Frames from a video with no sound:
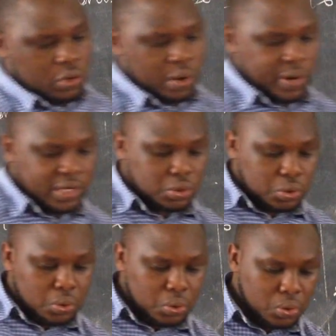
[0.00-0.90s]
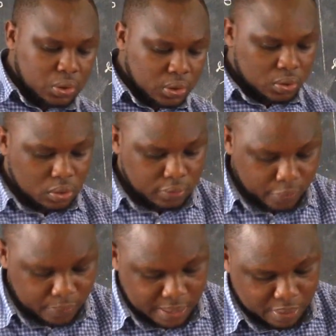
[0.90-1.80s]
you are going to do
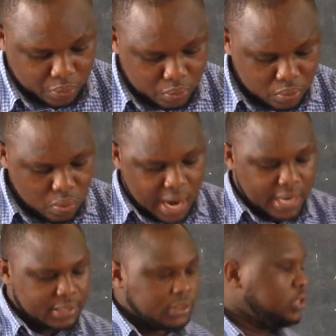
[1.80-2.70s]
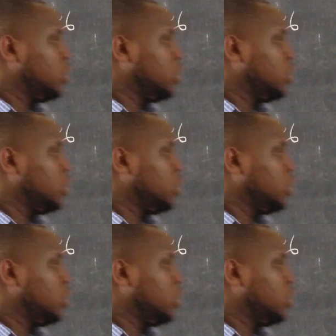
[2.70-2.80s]
from number 1 to